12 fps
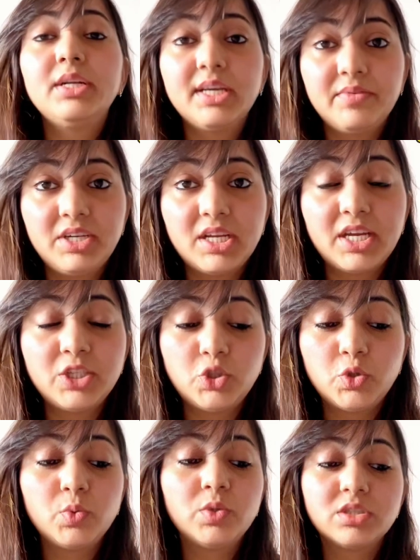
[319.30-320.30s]
devita and
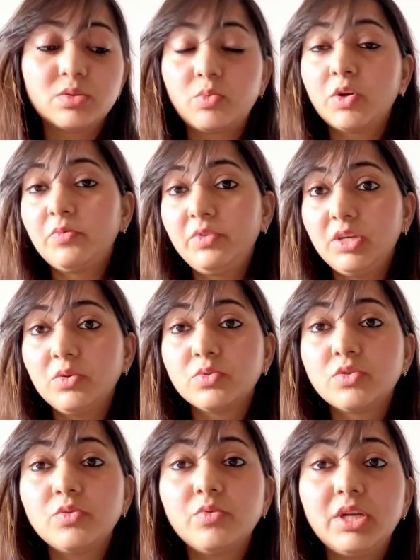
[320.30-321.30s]
chu is what we
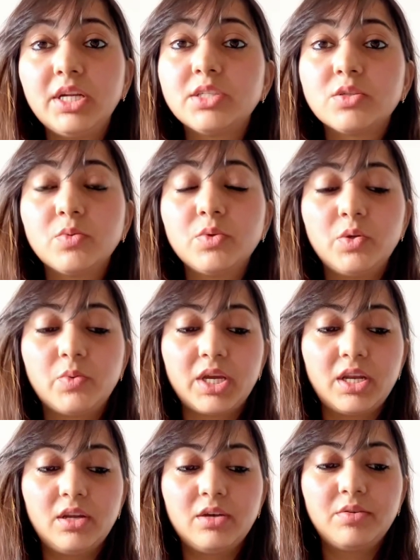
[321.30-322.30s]
used to read so you
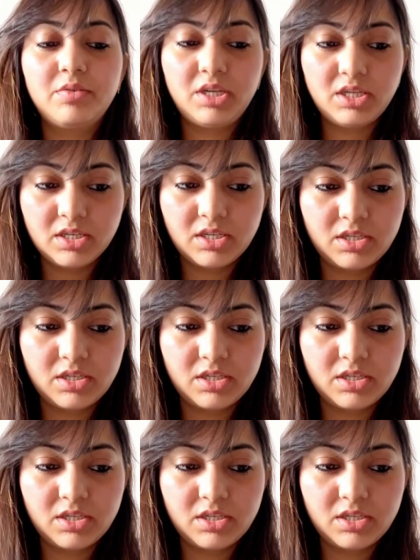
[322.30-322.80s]
can uh, read it